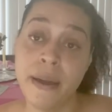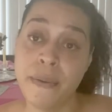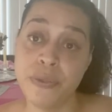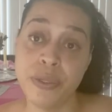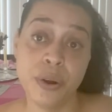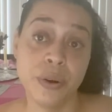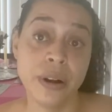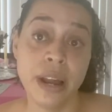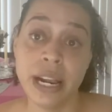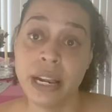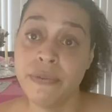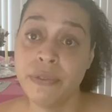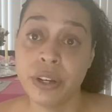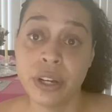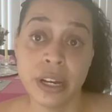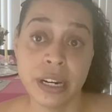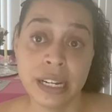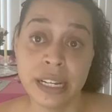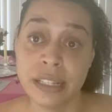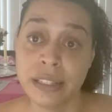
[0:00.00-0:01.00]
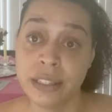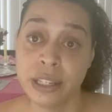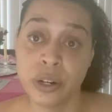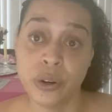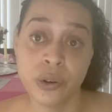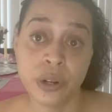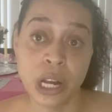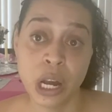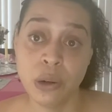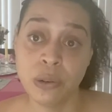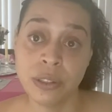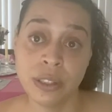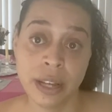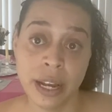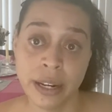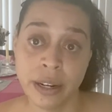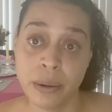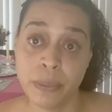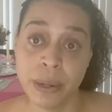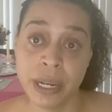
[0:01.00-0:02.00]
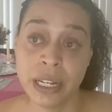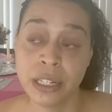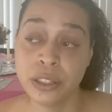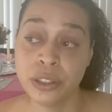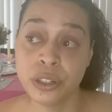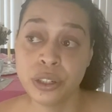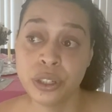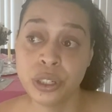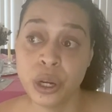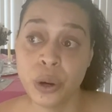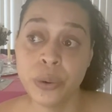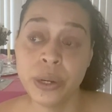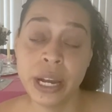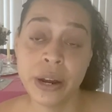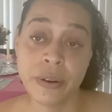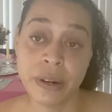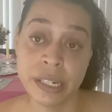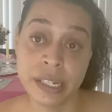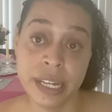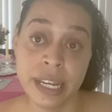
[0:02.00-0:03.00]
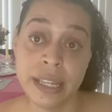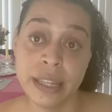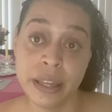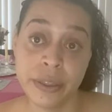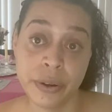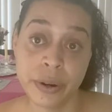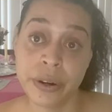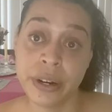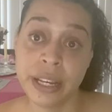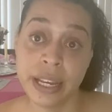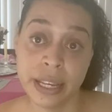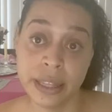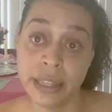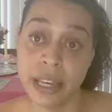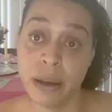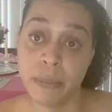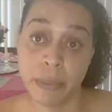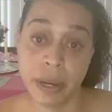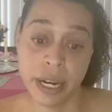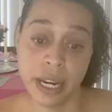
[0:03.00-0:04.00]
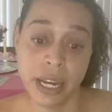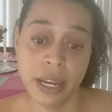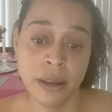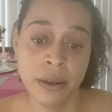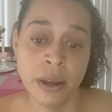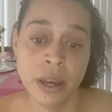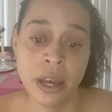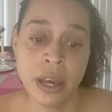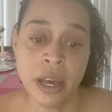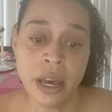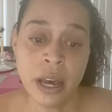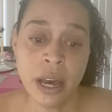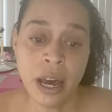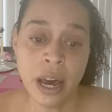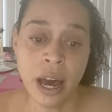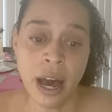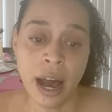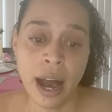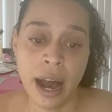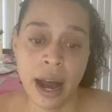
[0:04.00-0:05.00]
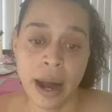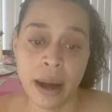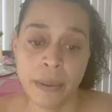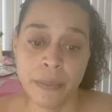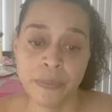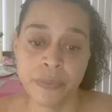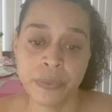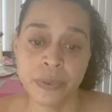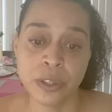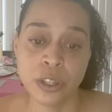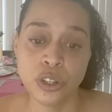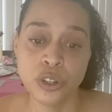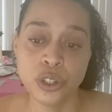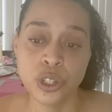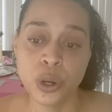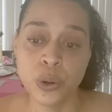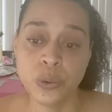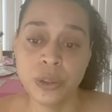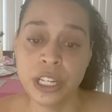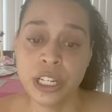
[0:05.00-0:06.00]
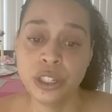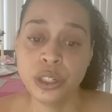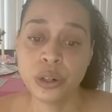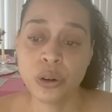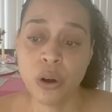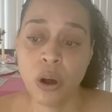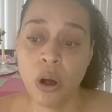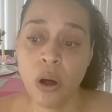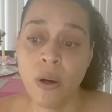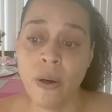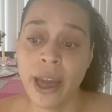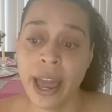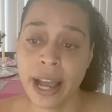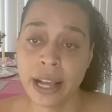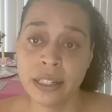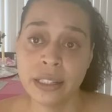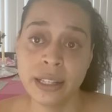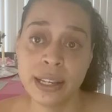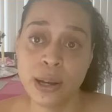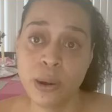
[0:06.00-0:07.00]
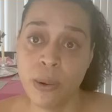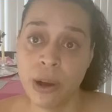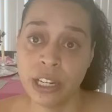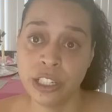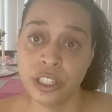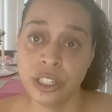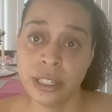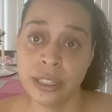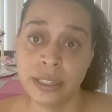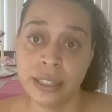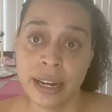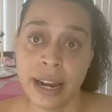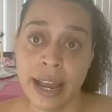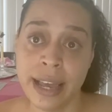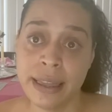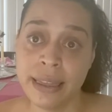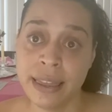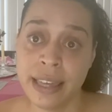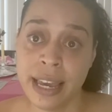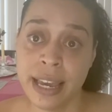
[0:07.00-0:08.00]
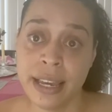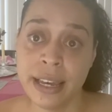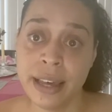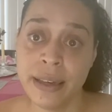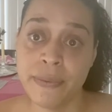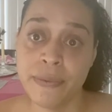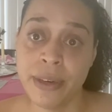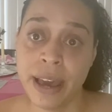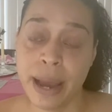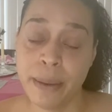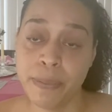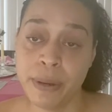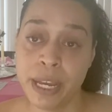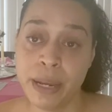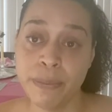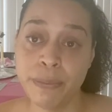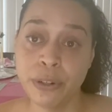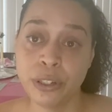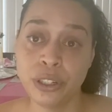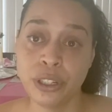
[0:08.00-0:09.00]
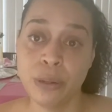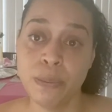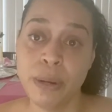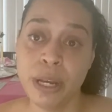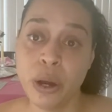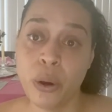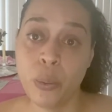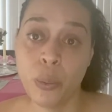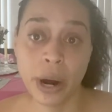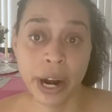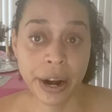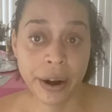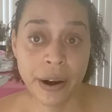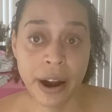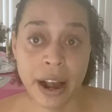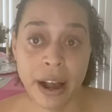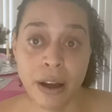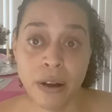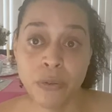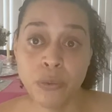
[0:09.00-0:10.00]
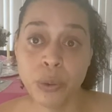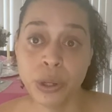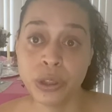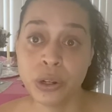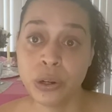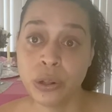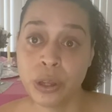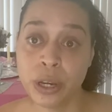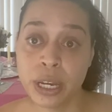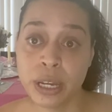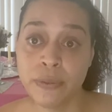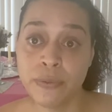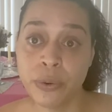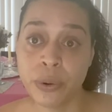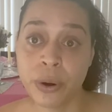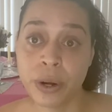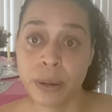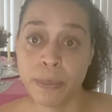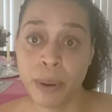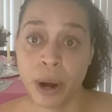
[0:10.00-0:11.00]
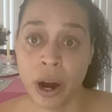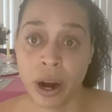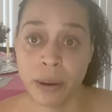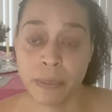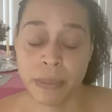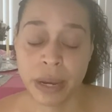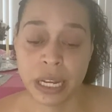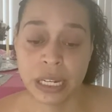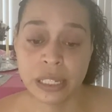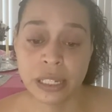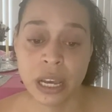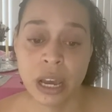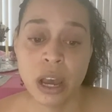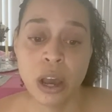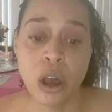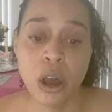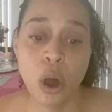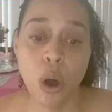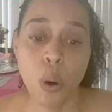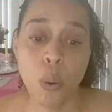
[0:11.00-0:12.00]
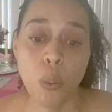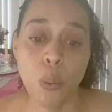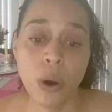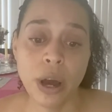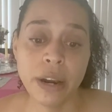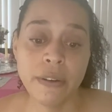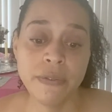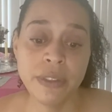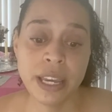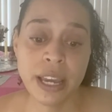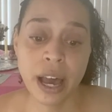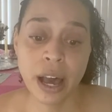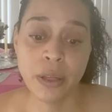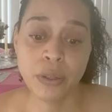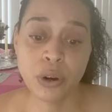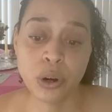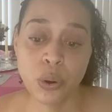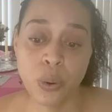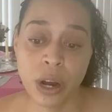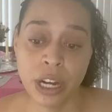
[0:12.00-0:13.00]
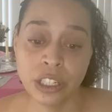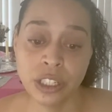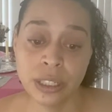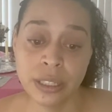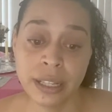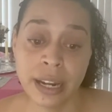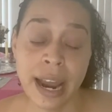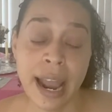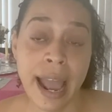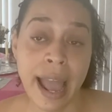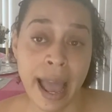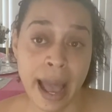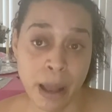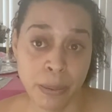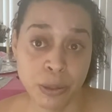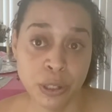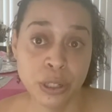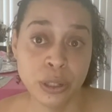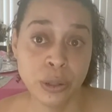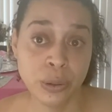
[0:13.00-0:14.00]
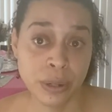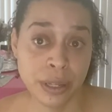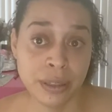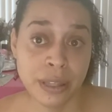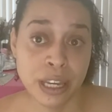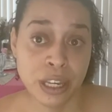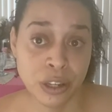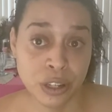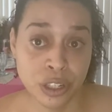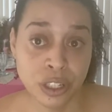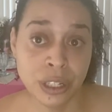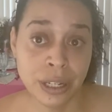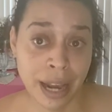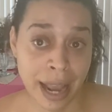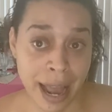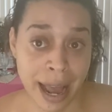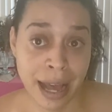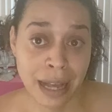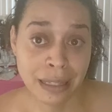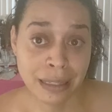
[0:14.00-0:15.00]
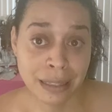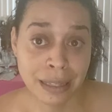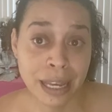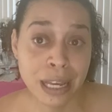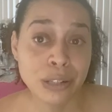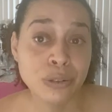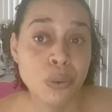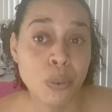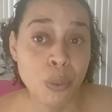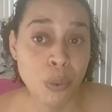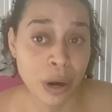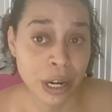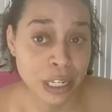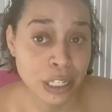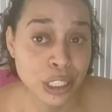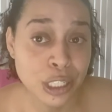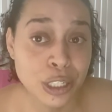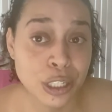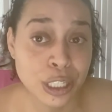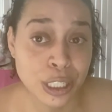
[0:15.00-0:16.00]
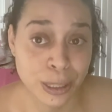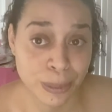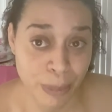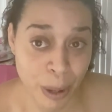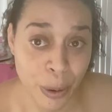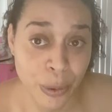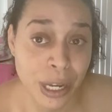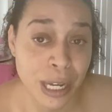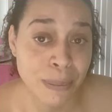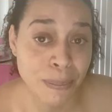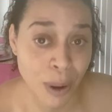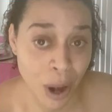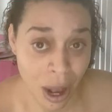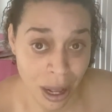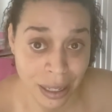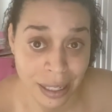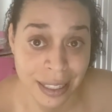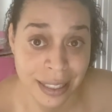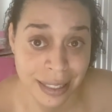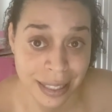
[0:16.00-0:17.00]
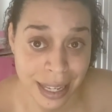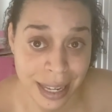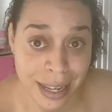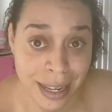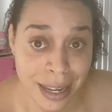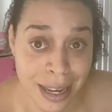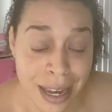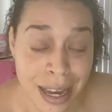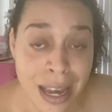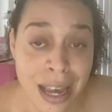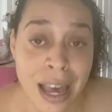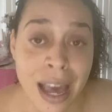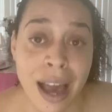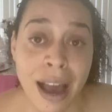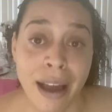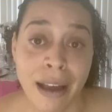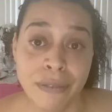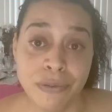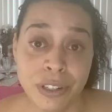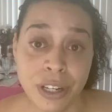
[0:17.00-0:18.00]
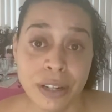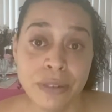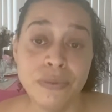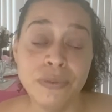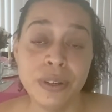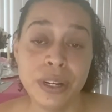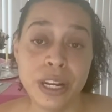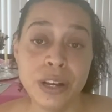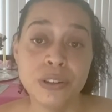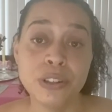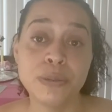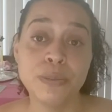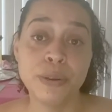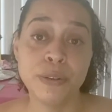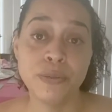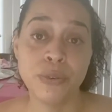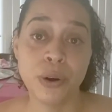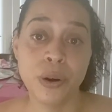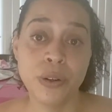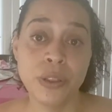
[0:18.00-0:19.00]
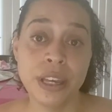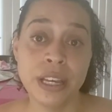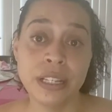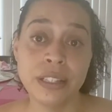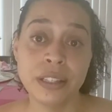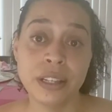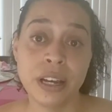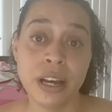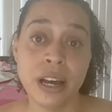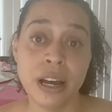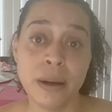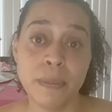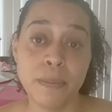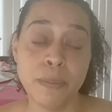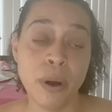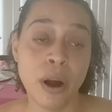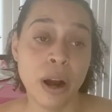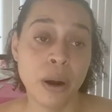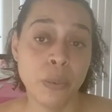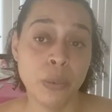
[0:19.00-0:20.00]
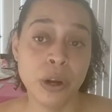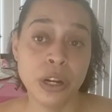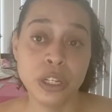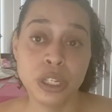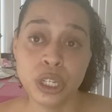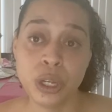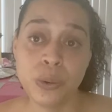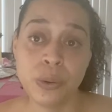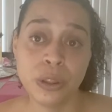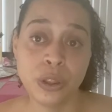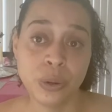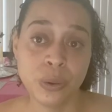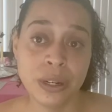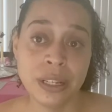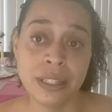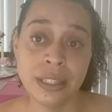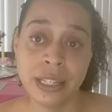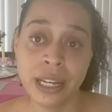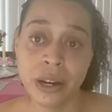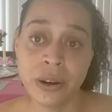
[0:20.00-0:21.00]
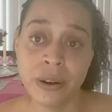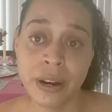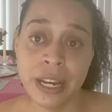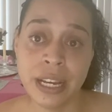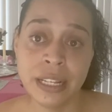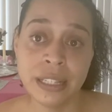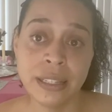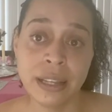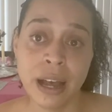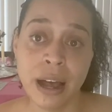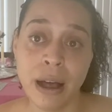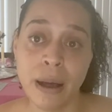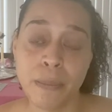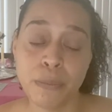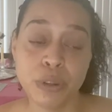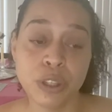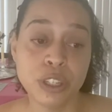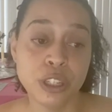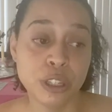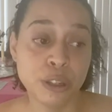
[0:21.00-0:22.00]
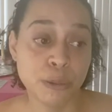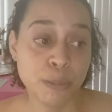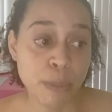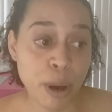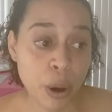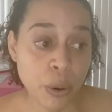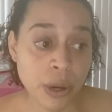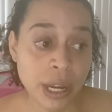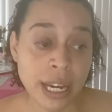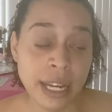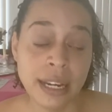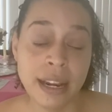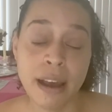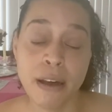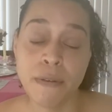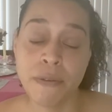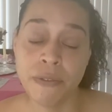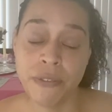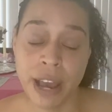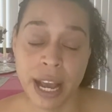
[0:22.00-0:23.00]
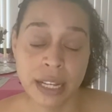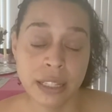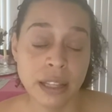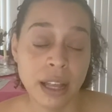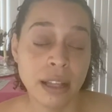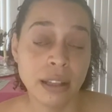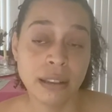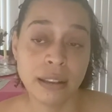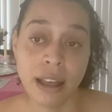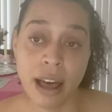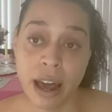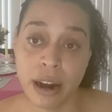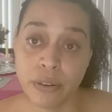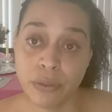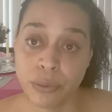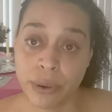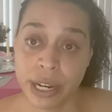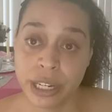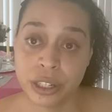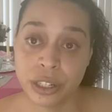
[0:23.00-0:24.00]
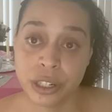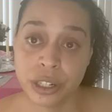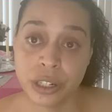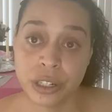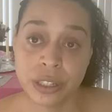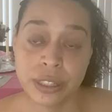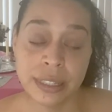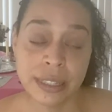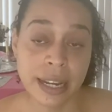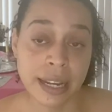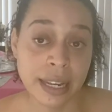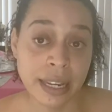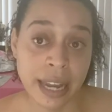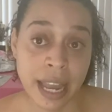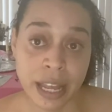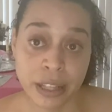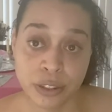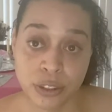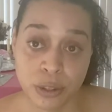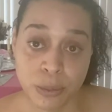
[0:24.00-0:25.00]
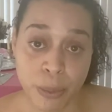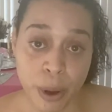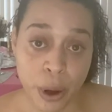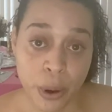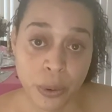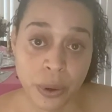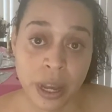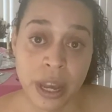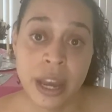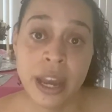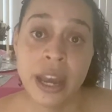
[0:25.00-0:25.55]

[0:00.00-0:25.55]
they're not even going to consider a cosigner because there's no guarantee that they're going to get that money. So these are all excellent questions that I think that people should be aware of when they're looking for an apartment. One of the other questions that I absolutely think you should ask is, what is your smoking policy? I've done videos before this, part 1, 2, and 3 series. Smoking affects a lot of renters, secondhand smoke.